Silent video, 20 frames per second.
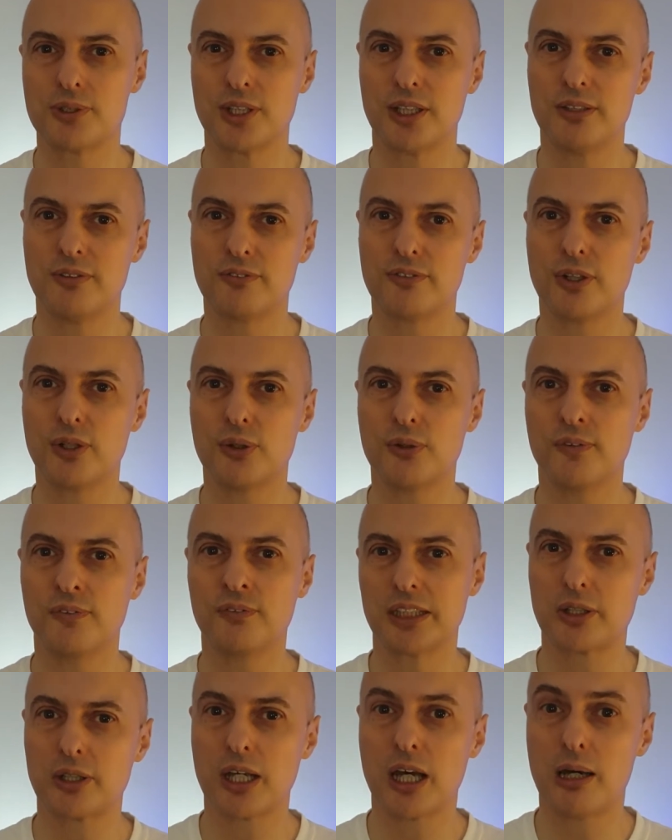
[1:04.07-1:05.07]

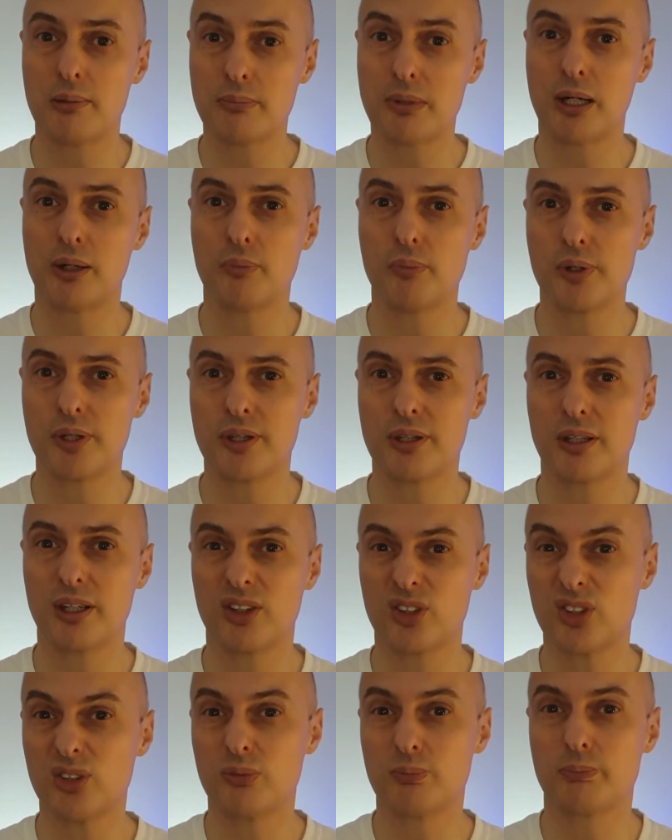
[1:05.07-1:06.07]
involved, come up with
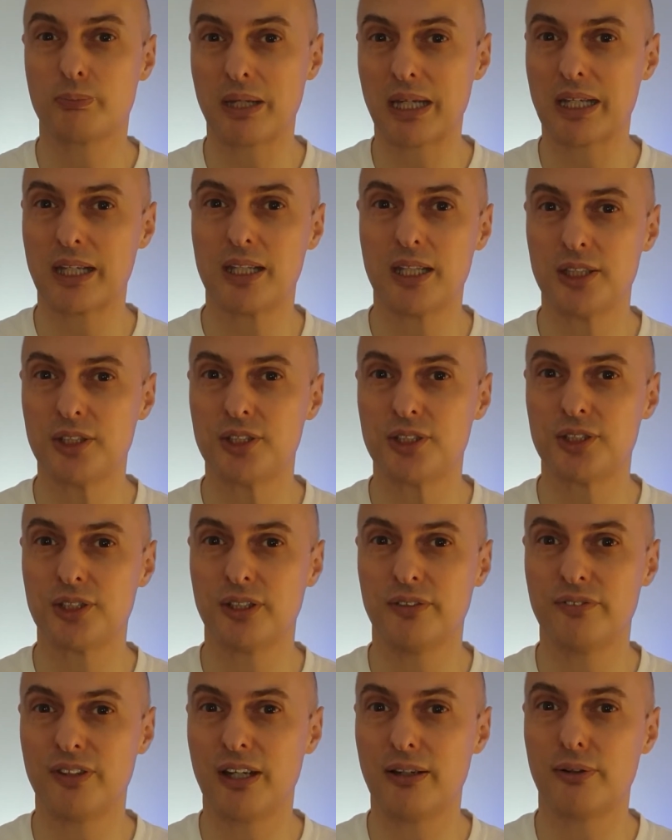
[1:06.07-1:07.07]
a good package
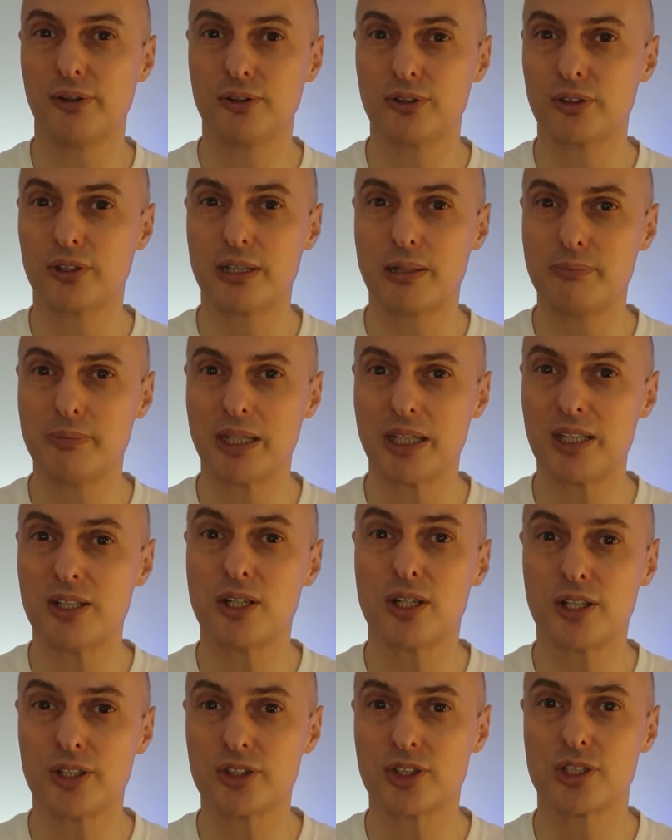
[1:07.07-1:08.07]
of aerodynamic
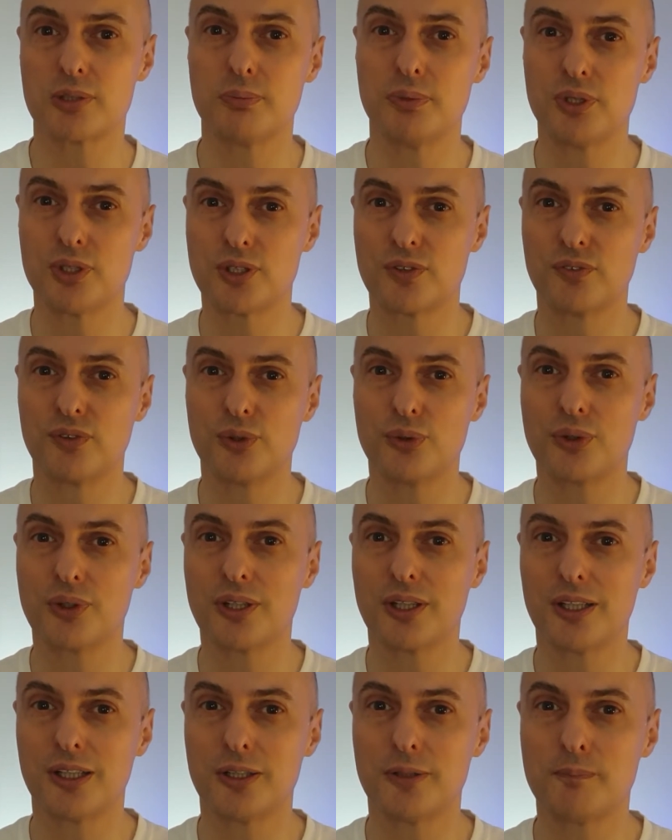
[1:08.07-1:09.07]
enhancements for your
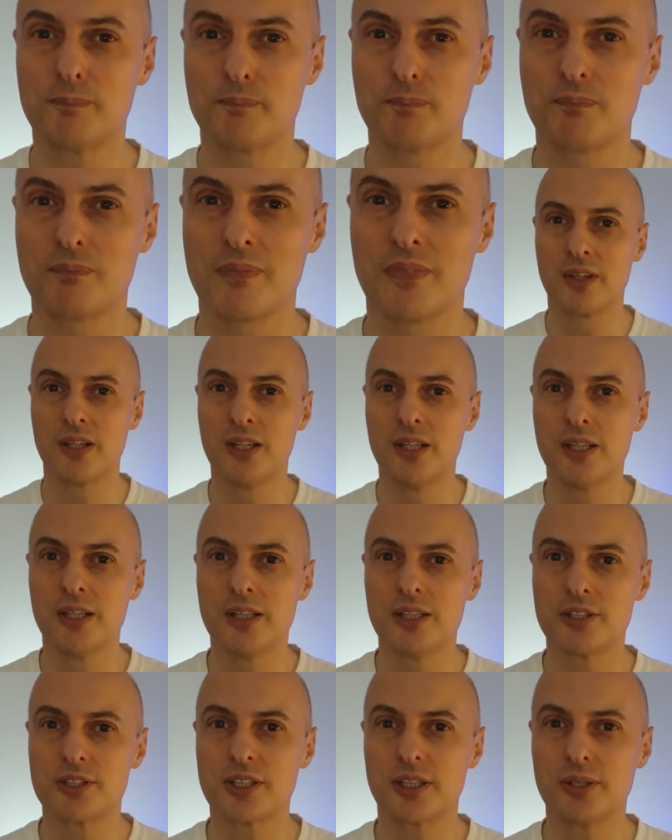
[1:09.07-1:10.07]
car.
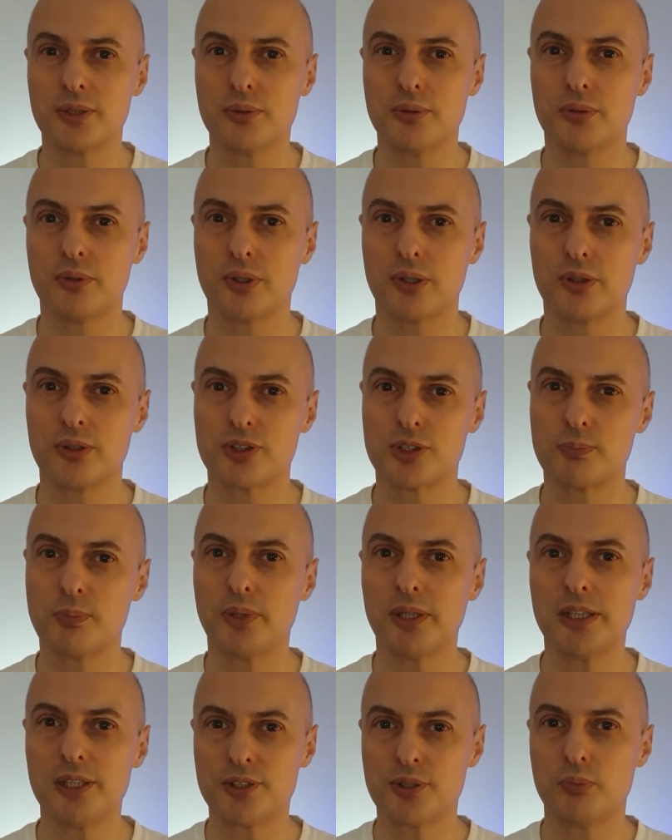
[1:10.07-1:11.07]
So,
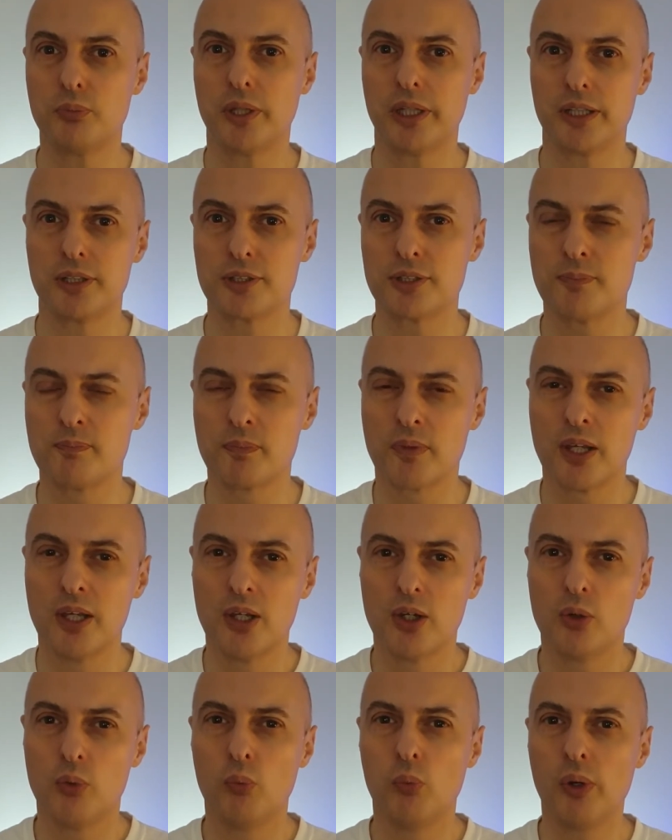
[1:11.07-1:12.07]
spoilers and wings.
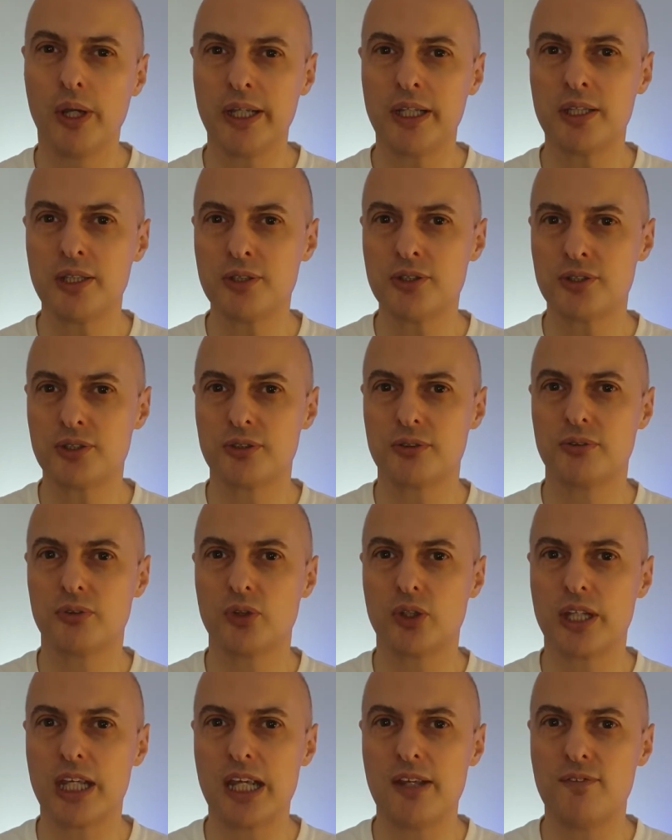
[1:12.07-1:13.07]
Wings
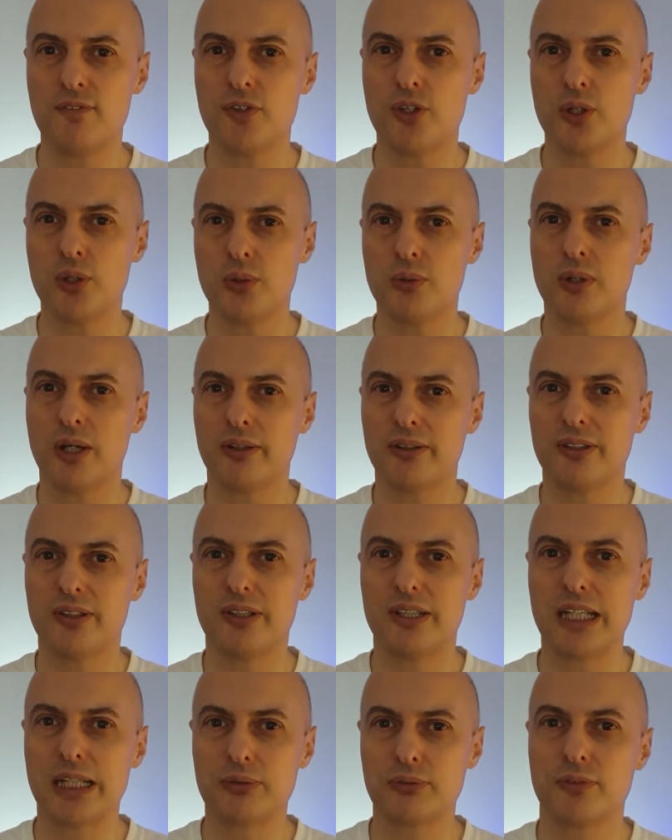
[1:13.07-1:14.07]
give you
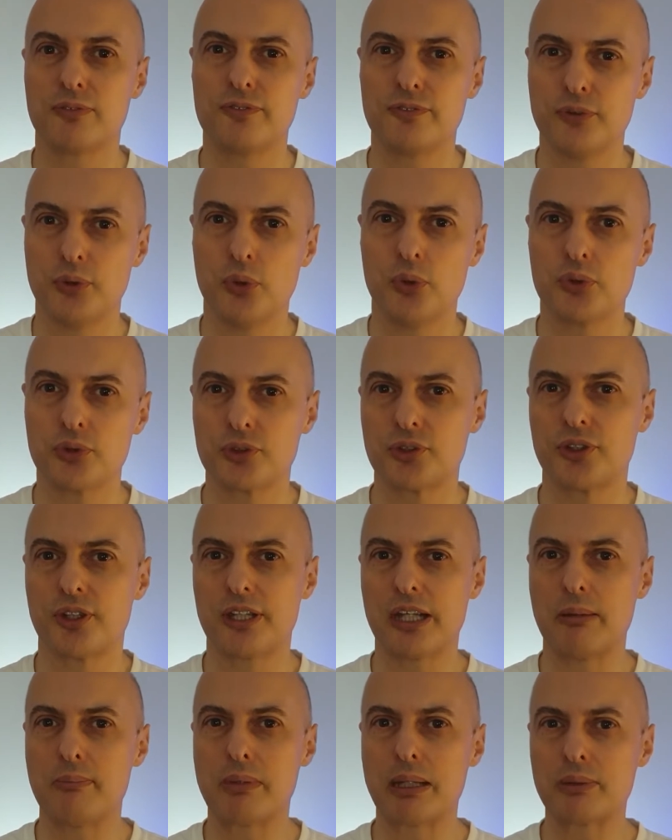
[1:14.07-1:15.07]
downforce.
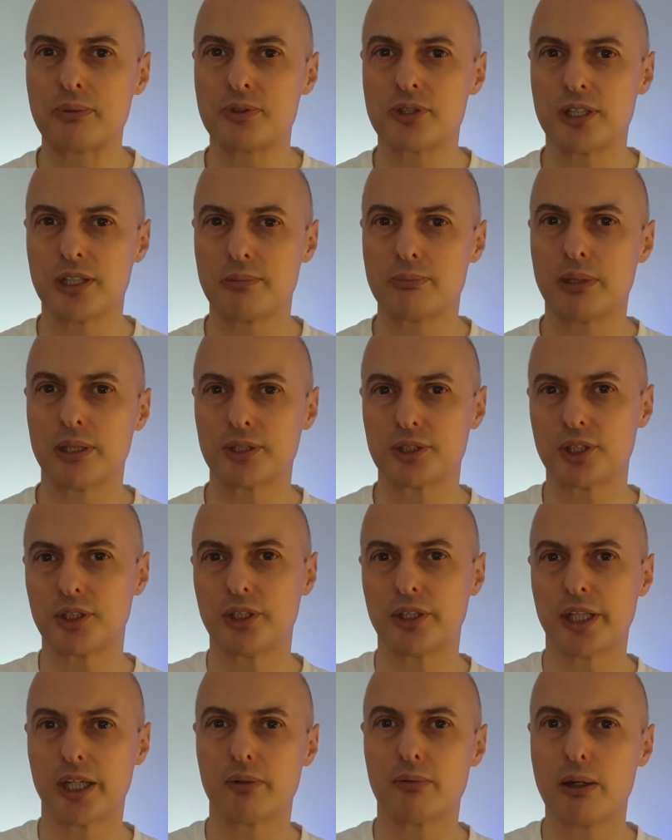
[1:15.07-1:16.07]
They're mounted much
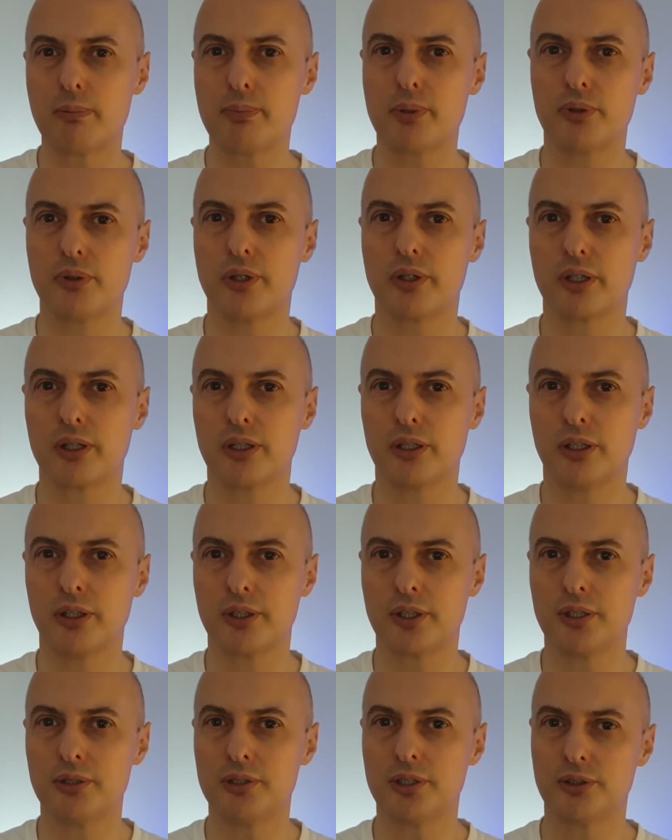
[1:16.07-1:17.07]
higher up on the car,
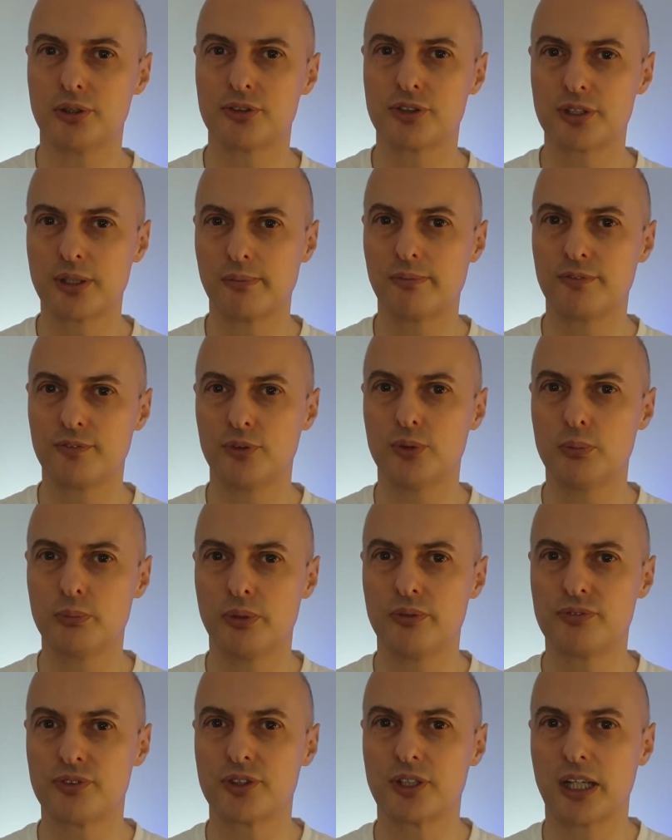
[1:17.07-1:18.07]
usually on some form
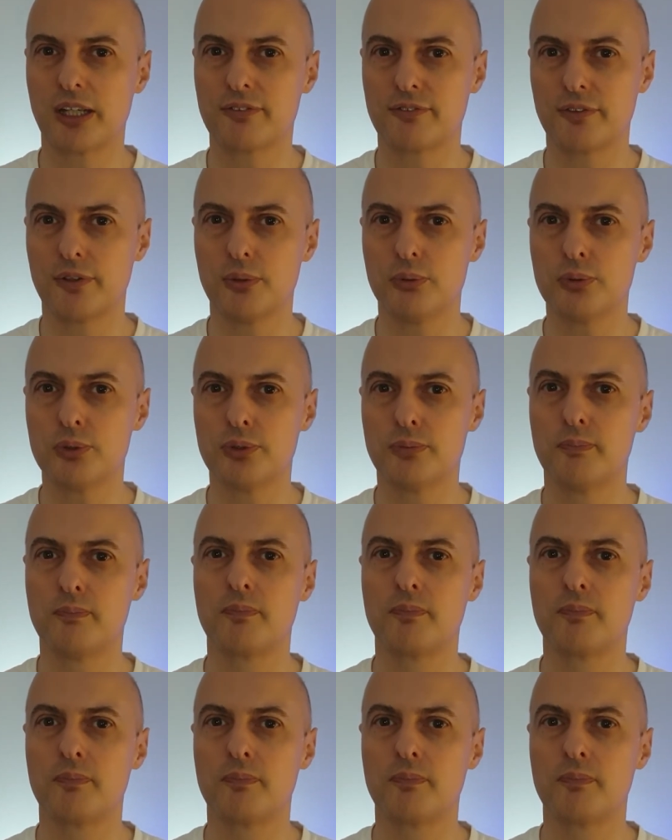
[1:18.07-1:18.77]
of scaffold.